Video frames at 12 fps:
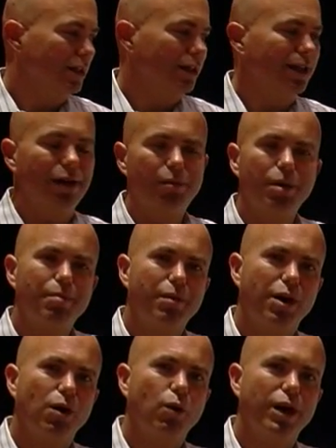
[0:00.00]
that a
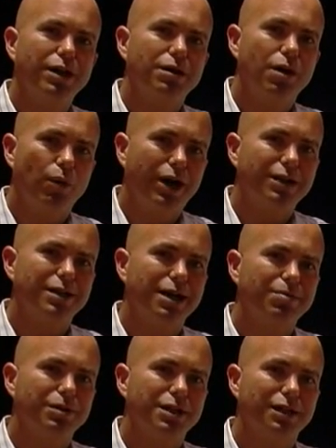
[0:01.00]
memory array
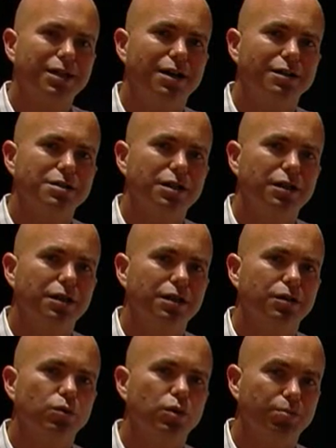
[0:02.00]
type of technology
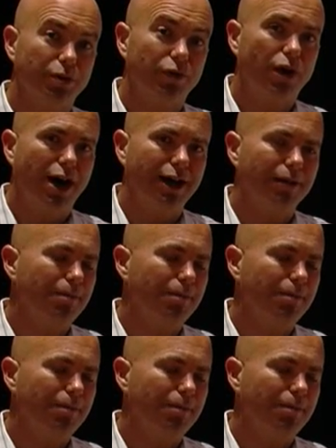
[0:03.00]
will provide.